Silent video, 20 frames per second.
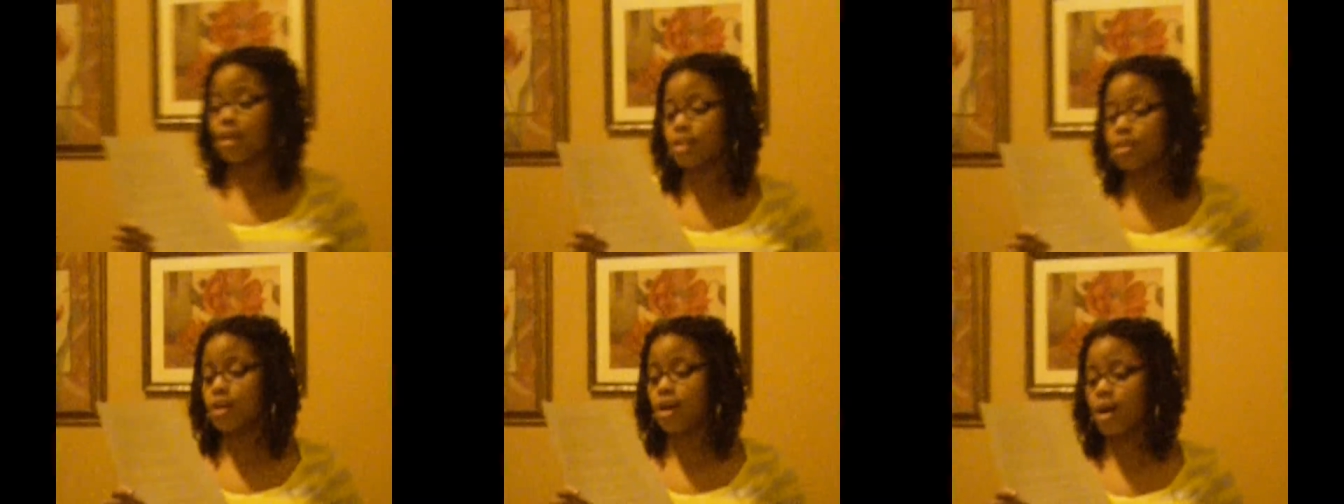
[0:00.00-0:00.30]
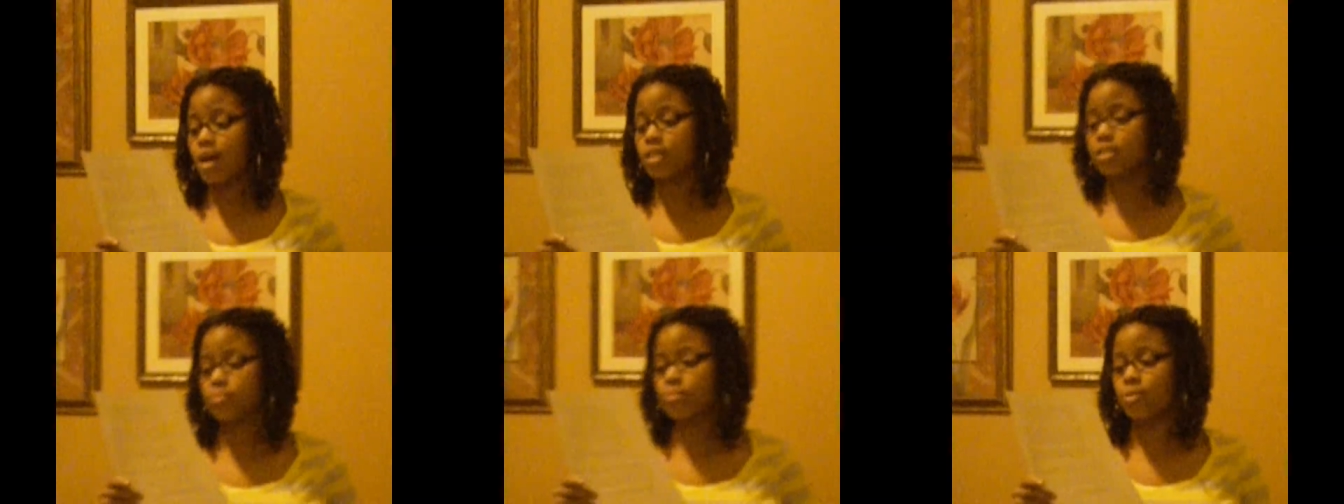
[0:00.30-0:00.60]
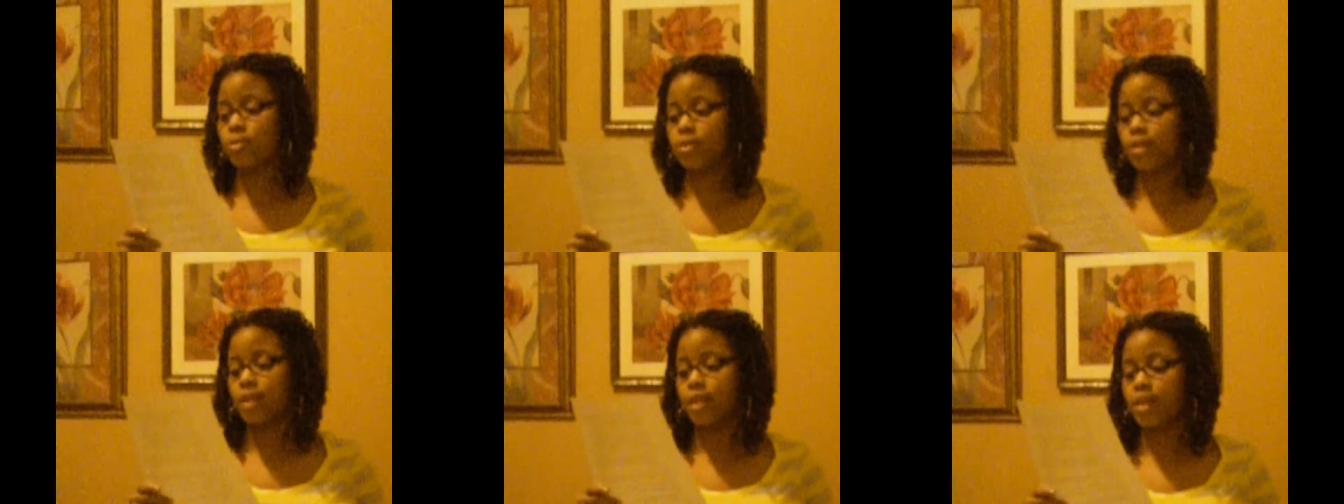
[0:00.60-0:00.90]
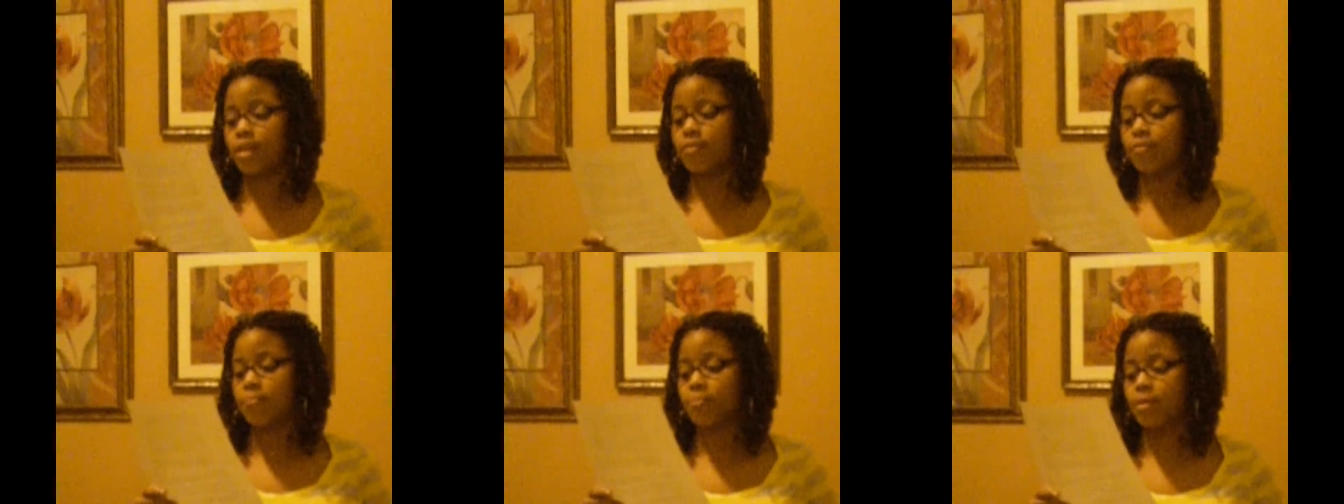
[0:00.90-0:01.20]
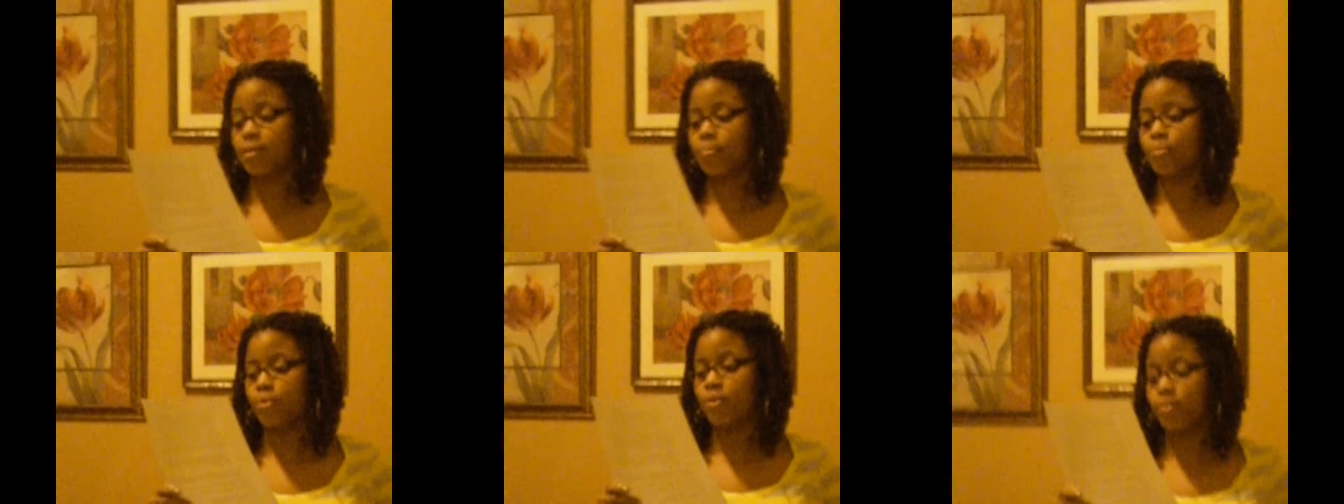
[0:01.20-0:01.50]
At the hospital, they give
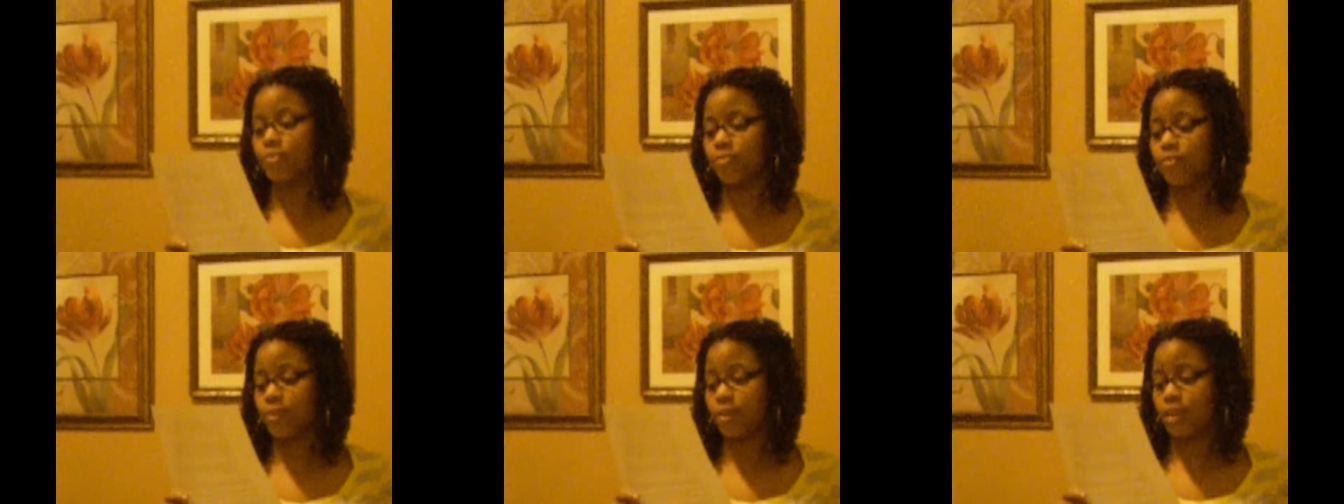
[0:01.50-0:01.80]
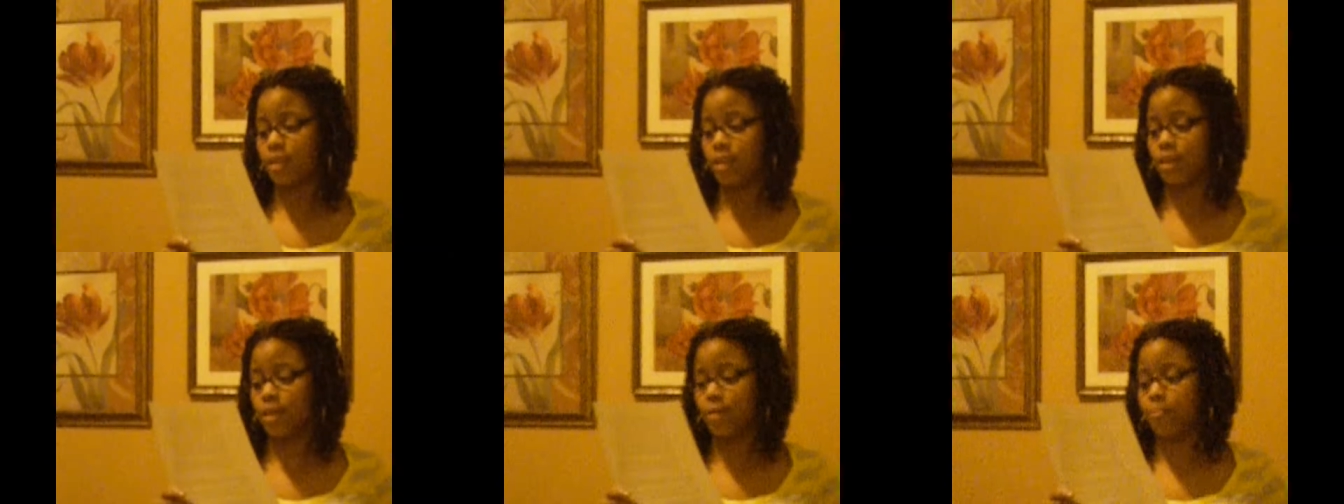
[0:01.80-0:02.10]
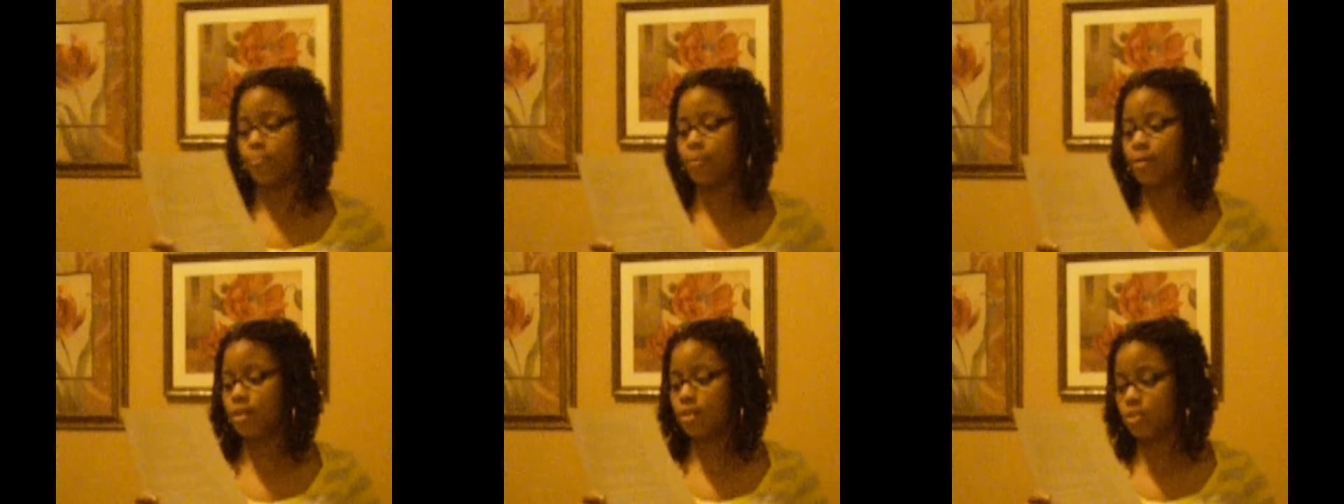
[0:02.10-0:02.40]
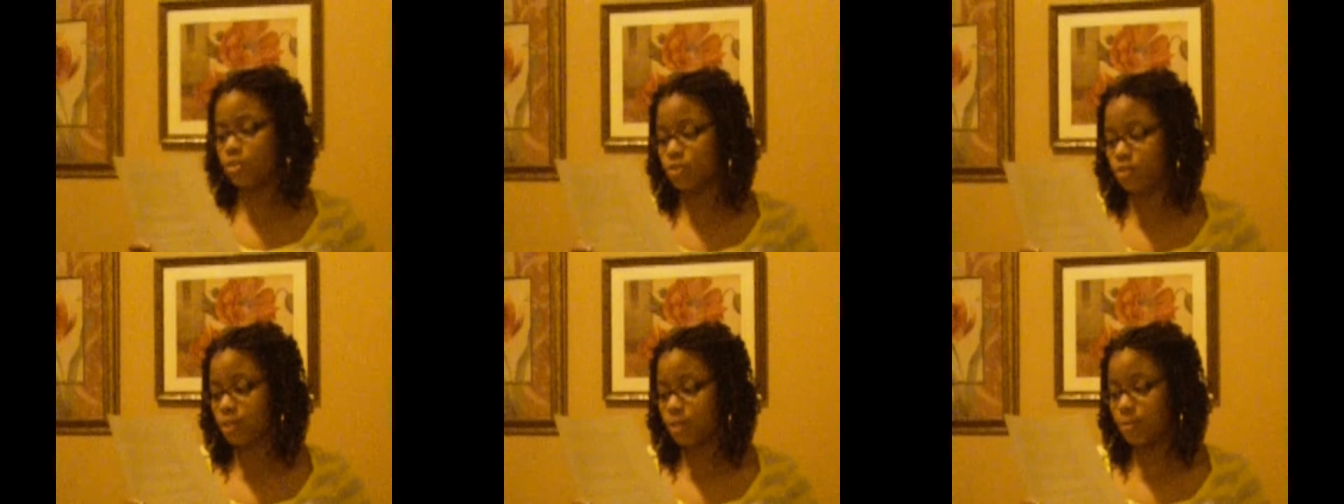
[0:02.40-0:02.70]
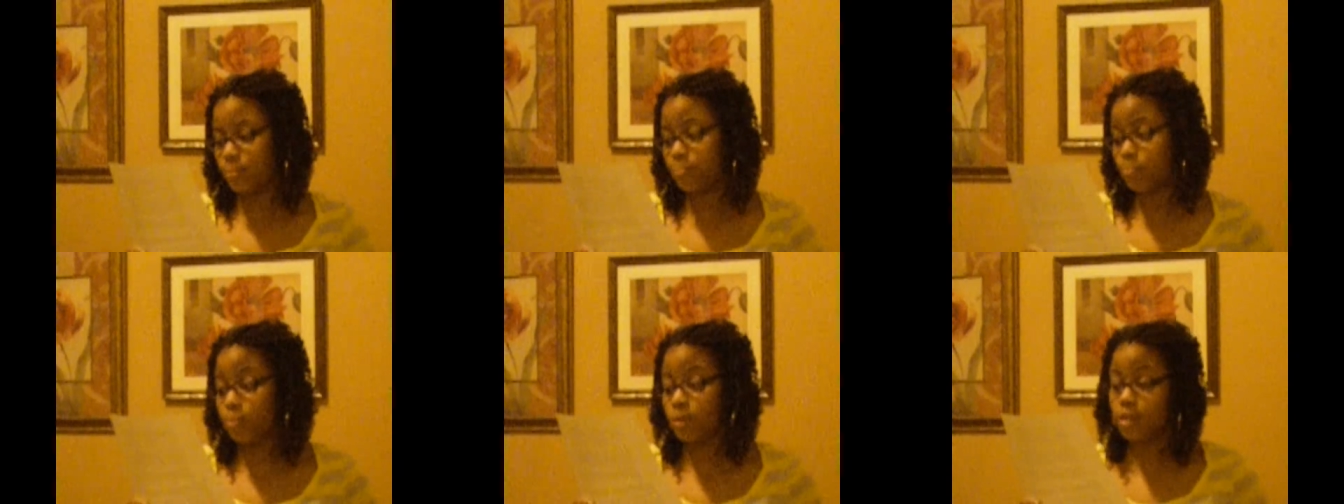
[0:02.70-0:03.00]
me morphine and
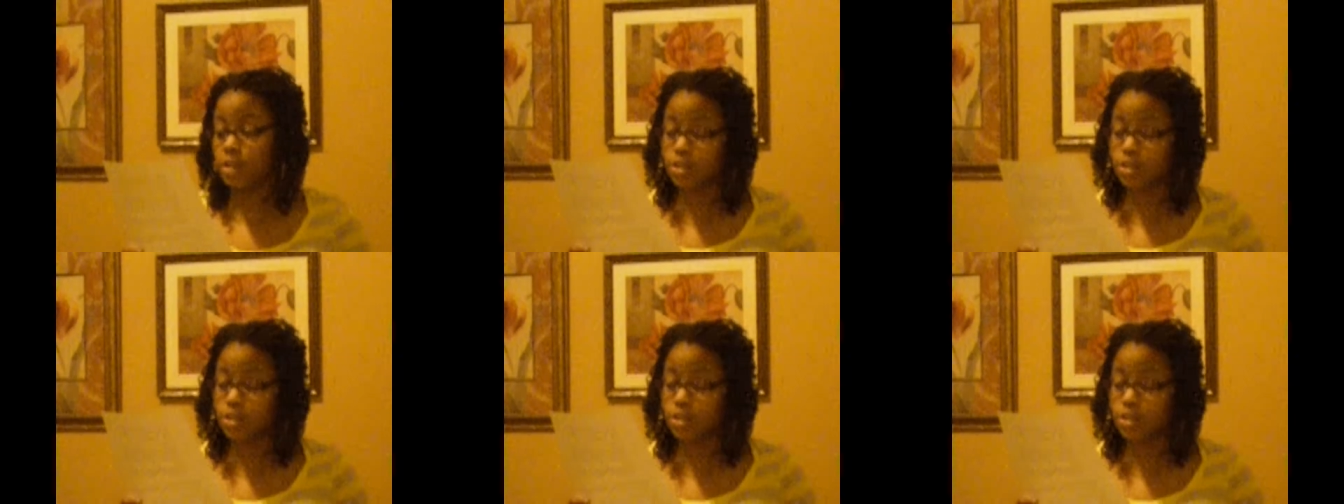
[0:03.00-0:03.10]
Benadryl.